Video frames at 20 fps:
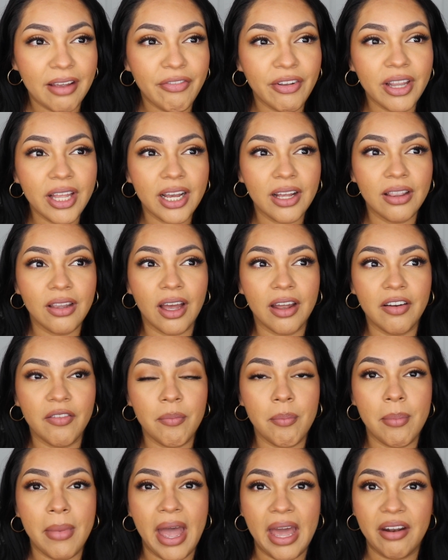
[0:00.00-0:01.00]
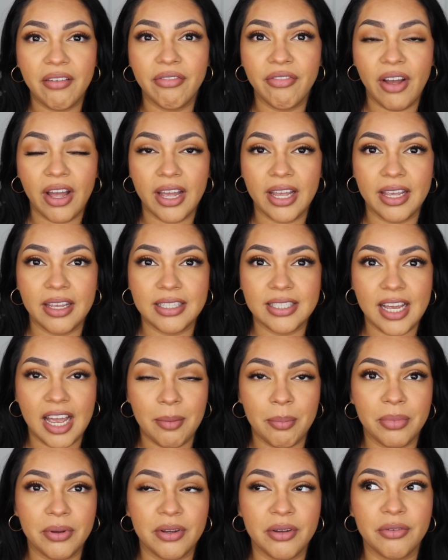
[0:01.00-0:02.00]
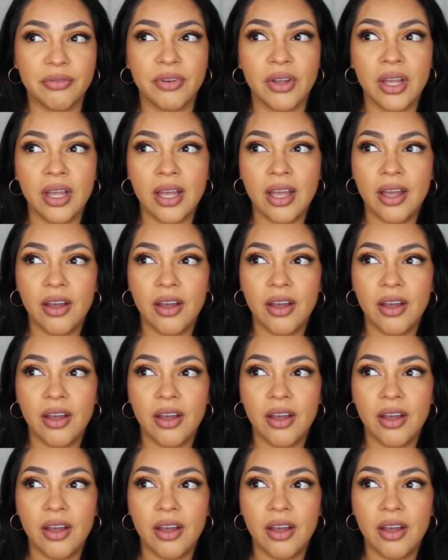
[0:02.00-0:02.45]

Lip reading: I feel like a lot of mattifying type of